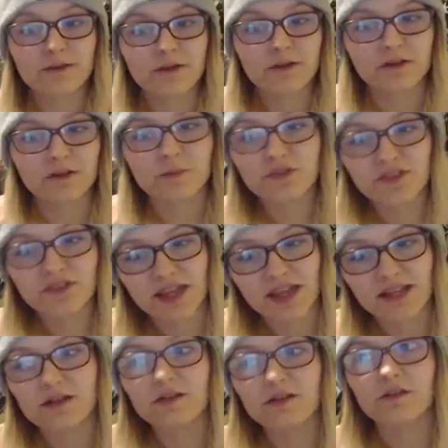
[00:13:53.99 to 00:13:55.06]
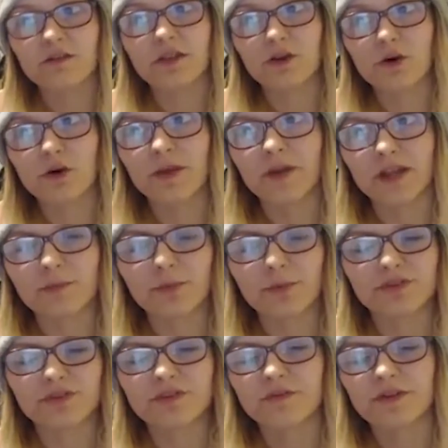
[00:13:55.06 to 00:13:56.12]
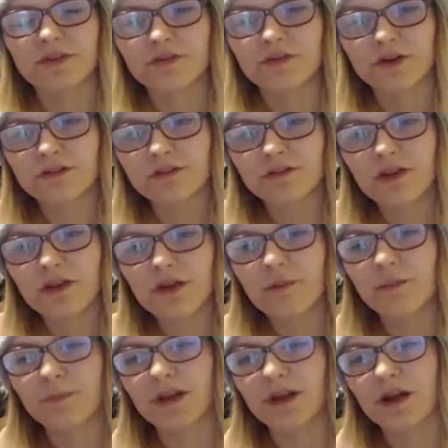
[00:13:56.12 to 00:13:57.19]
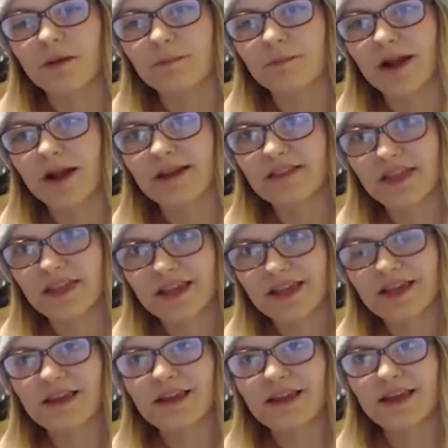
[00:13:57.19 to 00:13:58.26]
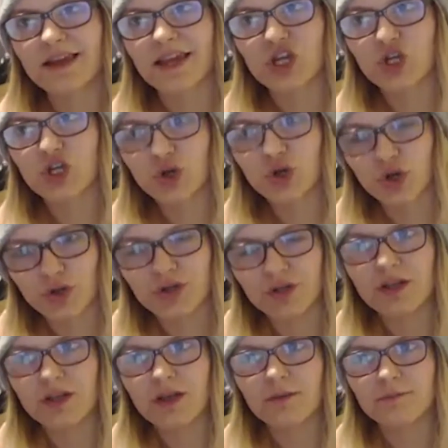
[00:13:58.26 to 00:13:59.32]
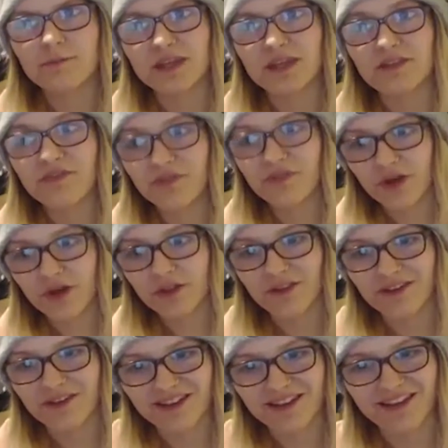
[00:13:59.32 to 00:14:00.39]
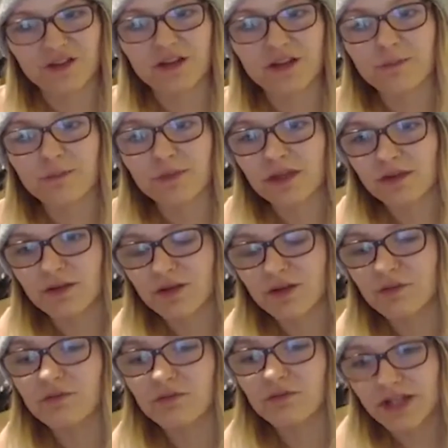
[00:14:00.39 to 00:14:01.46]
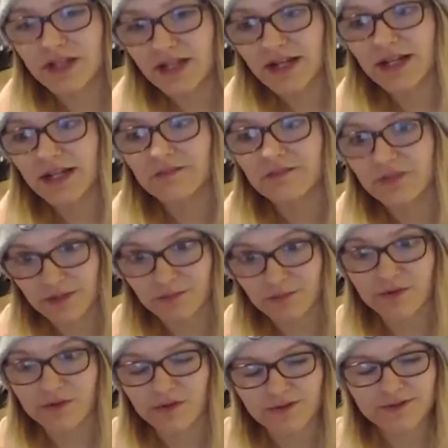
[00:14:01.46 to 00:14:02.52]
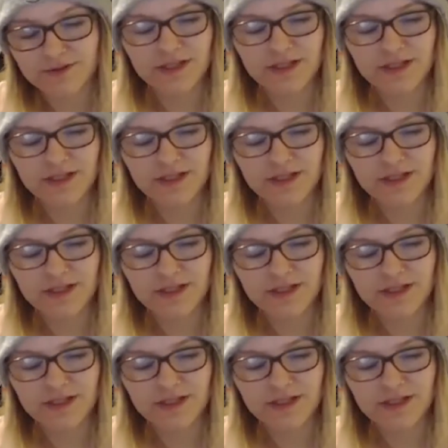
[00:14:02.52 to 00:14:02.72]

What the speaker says: Because I'm not saying they're not making a positive difference, but I think it could be furthered. It could really be improved.